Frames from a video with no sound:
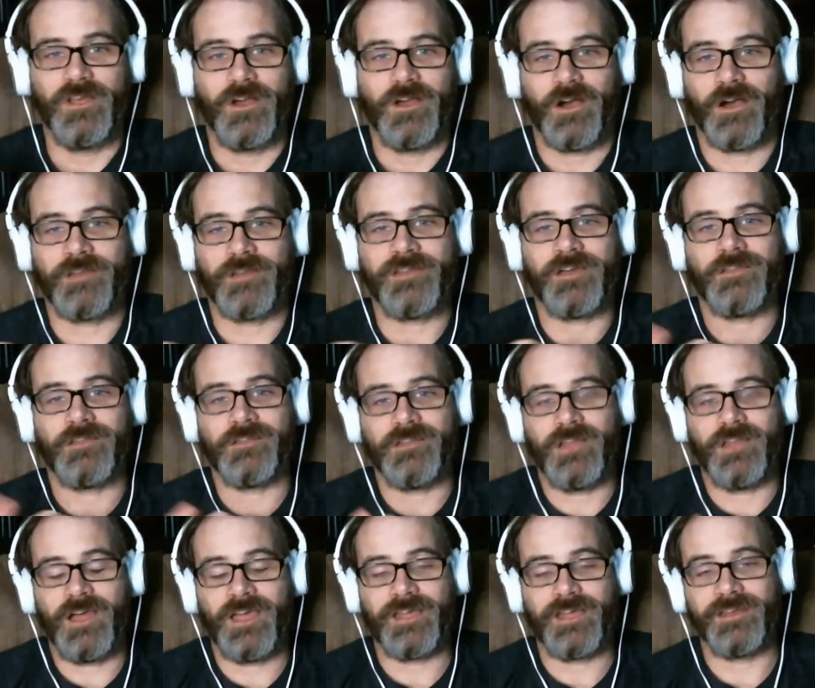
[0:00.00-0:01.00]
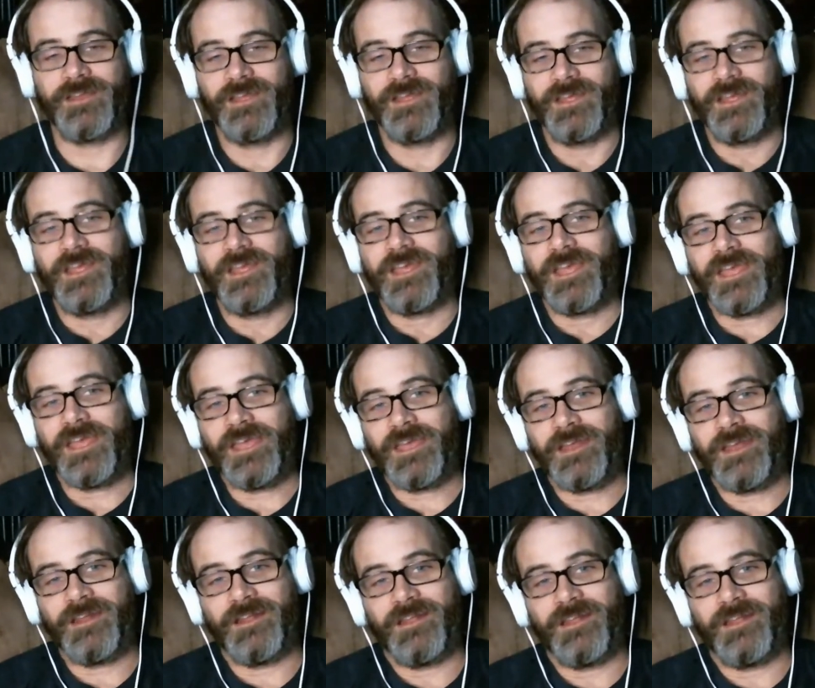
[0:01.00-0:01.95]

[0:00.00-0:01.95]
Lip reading: on down the line. And